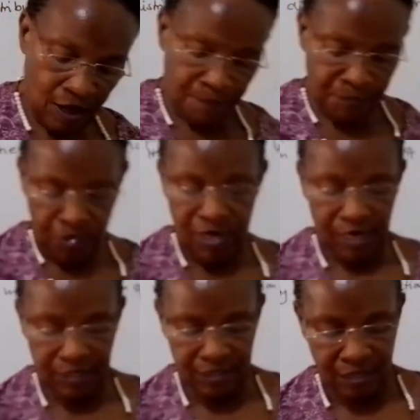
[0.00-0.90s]

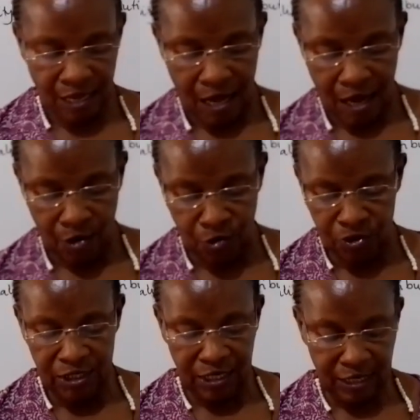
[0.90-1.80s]
products
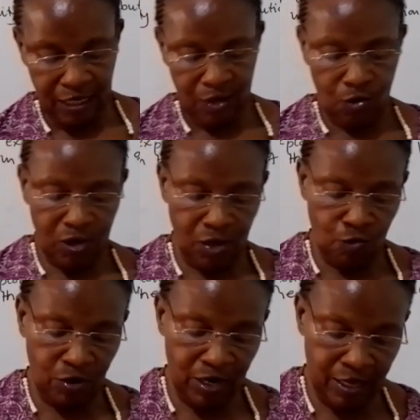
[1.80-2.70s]
accordingly or
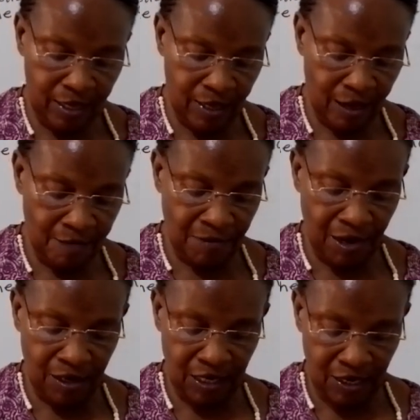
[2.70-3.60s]
equally among
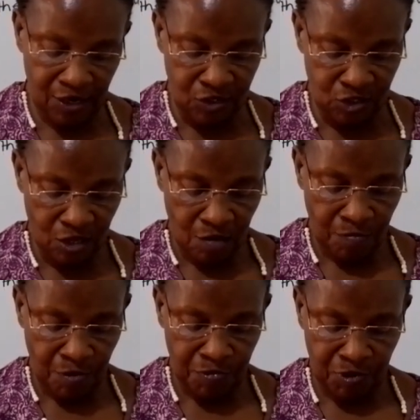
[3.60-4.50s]
its
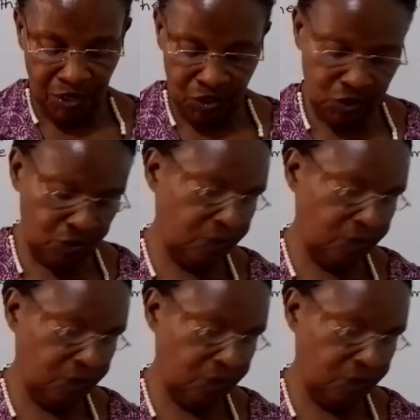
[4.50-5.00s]
population.